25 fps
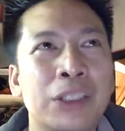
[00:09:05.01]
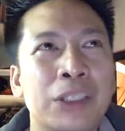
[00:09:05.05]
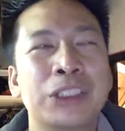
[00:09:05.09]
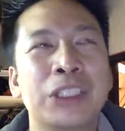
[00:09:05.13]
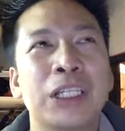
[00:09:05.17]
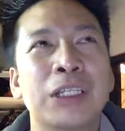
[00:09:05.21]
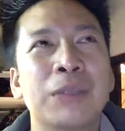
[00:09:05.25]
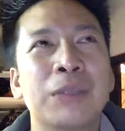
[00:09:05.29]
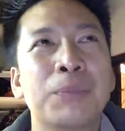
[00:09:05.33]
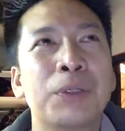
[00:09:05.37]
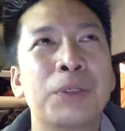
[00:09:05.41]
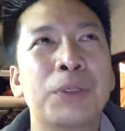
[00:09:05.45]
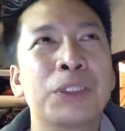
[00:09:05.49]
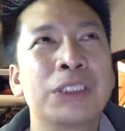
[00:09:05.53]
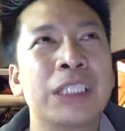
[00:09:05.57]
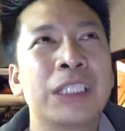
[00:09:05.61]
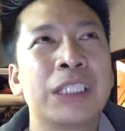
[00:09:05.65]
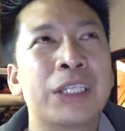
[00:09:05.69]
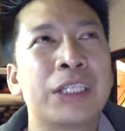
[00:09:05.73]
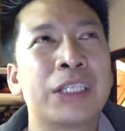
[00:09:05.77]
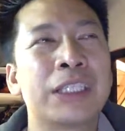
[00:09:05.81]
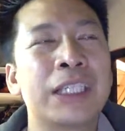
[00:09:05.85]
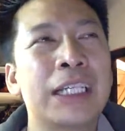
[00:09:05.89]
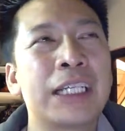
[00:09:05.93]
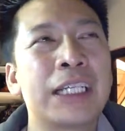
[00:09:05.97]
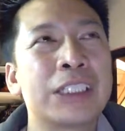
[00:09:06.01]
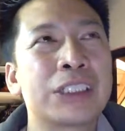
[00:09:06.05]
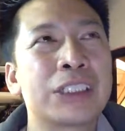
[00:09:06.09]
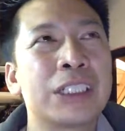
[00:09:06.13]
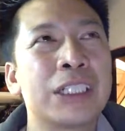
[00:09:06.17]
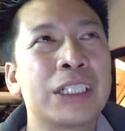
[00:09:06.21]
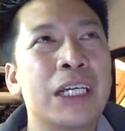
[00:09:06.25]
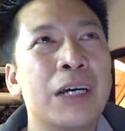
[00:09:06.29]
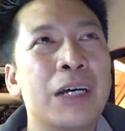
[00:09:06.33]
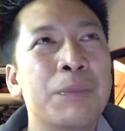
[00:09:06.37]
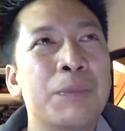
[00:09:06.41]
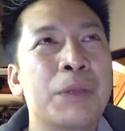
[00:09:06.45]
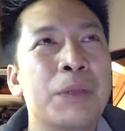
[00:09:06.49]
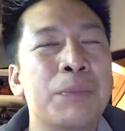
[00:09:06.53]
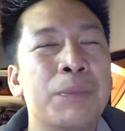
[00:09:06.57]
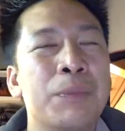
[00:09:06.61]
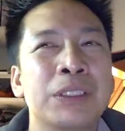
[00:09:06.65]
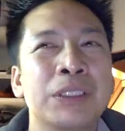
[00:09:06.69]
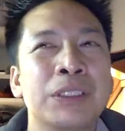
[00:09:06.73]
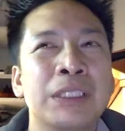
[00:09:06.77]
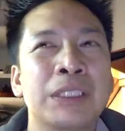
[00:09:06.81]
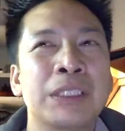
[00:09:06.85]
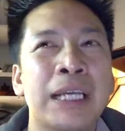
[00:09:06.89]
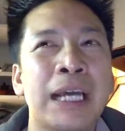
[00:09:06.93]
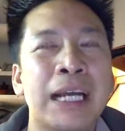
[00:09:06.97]
There's another person that you think is going to help you out,
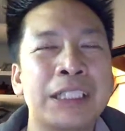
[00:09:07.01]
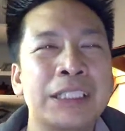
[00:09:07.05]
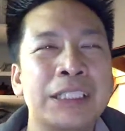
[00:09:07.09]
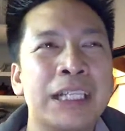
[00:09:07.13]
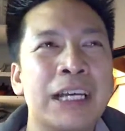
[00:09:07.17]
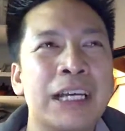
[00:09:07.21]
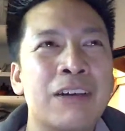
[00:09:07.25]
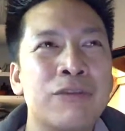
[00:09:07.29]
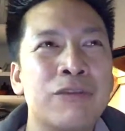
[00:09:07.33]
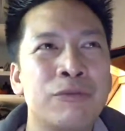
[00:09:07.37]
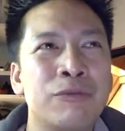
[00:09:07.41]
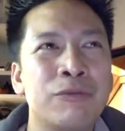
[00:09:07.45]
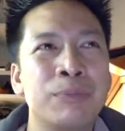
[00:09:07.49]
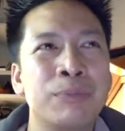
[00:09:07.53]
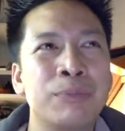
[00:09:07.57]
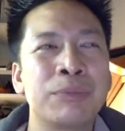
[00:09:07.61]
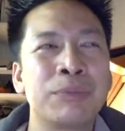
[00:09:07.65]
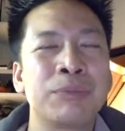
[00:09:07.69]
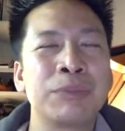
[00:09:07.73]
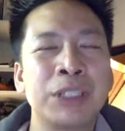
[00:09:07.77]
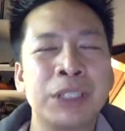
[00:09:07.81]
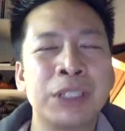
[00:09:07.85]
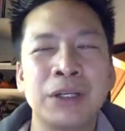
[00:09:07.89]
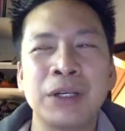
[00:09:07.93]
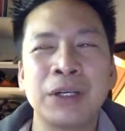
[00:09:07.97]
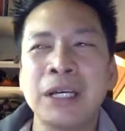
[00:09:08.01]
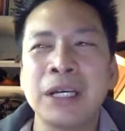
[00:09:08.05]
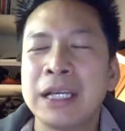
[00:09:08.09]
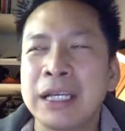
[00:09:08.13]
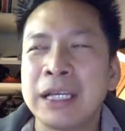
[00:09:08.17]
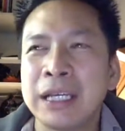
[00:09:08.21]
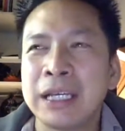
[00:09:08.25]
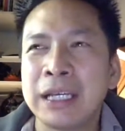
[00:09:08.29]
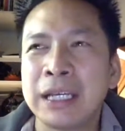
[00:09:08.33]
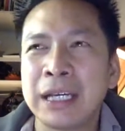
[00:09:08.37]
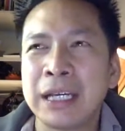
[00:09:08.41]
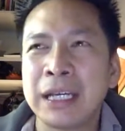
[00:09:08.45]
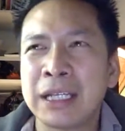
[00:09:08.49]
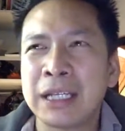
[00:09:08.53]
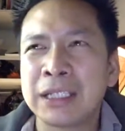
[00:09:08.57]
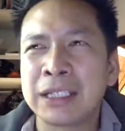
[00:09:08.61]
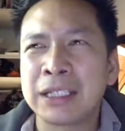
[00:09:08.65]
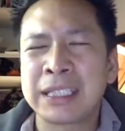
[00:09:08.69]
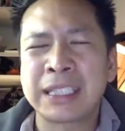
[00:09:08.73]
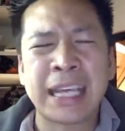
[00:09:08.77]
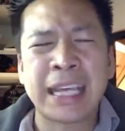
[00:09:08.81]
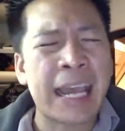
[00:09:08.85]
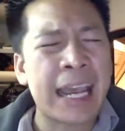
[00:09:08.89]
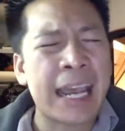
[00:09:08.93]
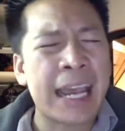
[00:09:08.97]
but they actually have,
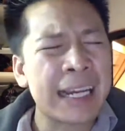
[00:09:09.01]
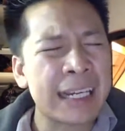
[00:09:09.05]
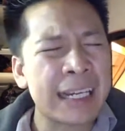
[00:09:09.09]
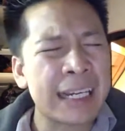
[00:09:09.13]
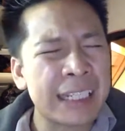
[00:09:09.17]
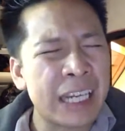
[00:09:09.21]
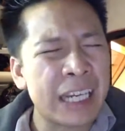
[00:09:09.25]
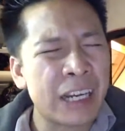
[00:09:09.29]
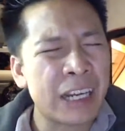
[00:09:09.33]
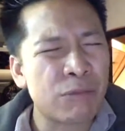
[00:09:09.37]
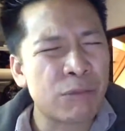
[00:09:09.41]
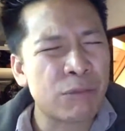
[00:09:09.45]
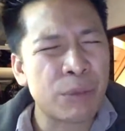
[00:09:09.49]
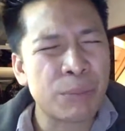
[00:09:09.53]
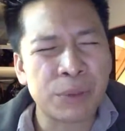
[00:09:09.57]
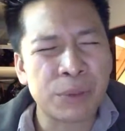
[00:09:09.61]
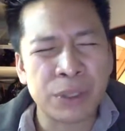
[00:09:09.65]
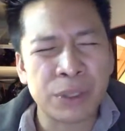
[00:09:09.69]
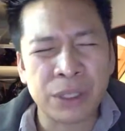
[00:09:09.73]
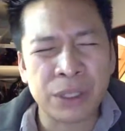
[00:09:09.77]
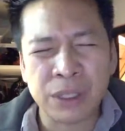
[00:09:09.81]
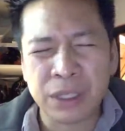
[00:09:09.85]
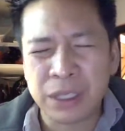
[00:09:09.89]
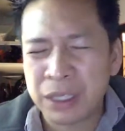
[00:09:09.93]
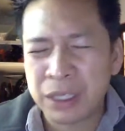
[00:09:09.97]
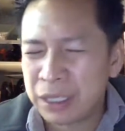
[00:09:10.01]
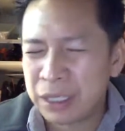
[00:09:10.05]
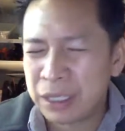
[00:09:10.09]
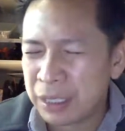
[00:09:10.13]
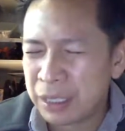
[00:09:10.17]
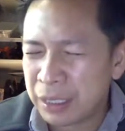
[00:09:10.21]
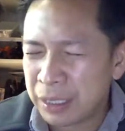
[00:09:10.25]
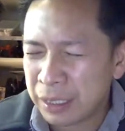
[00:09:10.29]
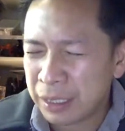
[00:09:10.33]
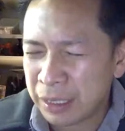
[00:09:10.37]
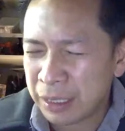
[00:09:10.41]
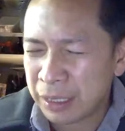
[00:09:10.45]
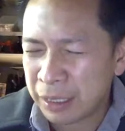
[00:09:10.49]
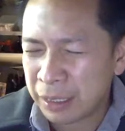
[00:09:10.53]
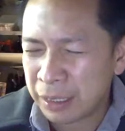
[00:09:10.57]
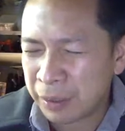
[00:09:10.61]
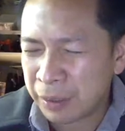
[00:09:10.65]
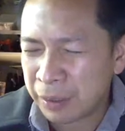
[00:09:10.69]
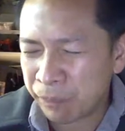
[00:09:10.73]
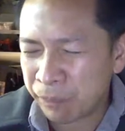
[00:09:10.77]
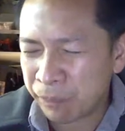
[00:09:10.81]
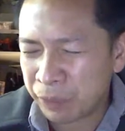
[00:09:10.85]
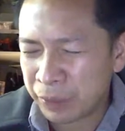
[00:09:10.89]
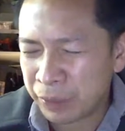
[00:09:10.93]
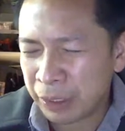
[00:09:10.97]
the gang. I can't remember.
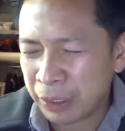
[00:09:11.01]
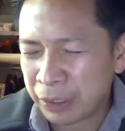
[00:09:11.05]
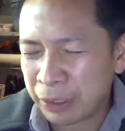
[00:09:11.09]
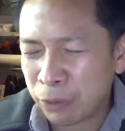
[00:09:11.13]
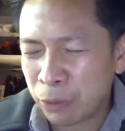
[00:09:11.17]
They